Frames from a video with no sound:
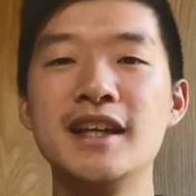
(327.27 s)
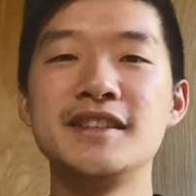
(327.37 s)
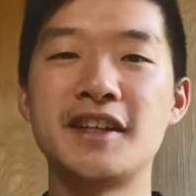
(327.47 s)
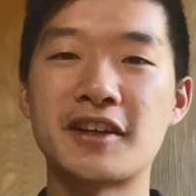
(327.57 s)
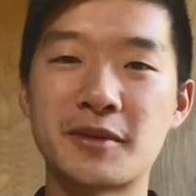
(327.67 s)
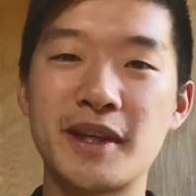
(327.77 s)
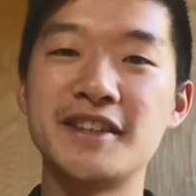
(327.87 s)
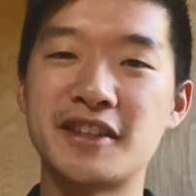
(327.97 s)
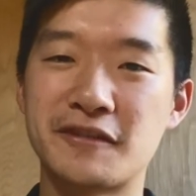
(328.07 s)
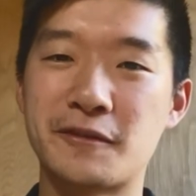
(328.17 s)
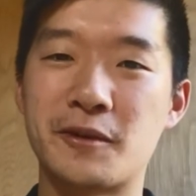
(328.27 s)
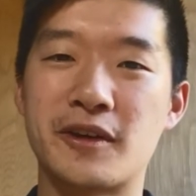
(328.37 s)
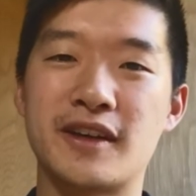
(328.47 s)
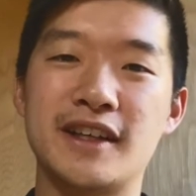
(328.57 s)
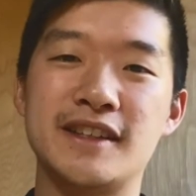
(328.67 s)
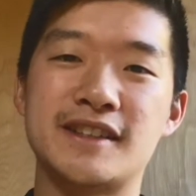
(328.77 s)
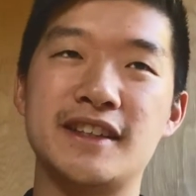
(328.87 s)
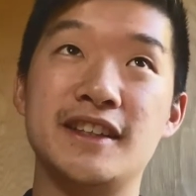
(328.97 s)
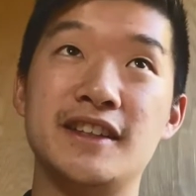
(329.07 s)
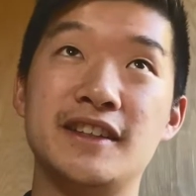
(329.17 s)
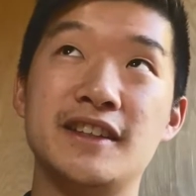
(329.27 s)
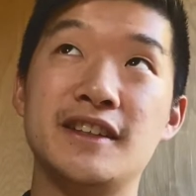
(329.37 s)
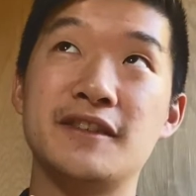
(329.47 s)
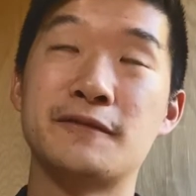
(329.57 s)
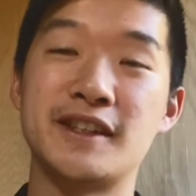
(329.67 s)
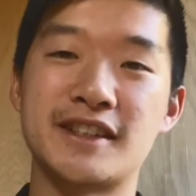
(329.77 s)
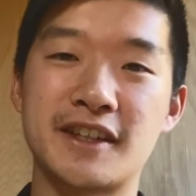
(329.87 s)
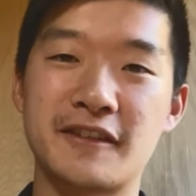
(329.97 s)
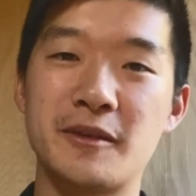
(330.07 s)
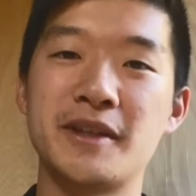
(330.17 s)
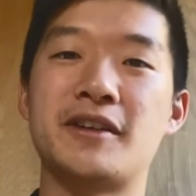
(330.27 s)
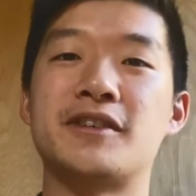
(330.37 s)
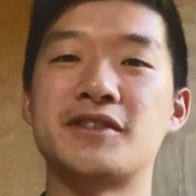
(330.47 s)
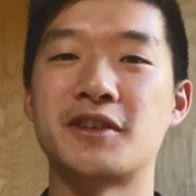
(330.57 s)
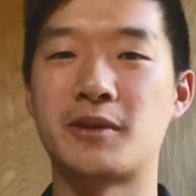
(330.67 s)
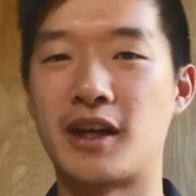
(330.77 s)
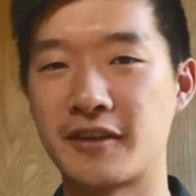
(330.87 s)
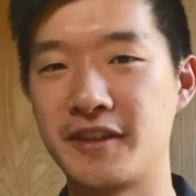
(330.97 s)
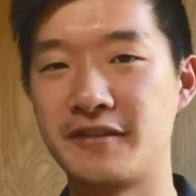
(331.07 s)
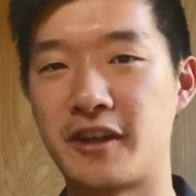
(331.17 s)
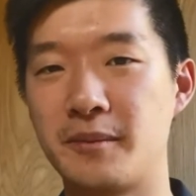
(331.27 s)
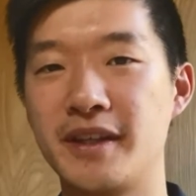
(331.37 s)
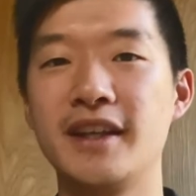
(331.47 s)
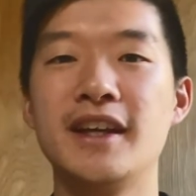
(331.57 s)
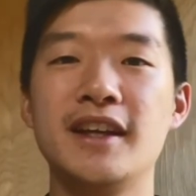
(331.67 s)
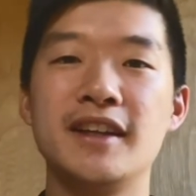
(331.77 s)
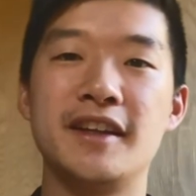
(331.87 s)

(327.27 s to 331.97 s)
Tier 3 and tier 4 is the freestyle development, also the choreography development.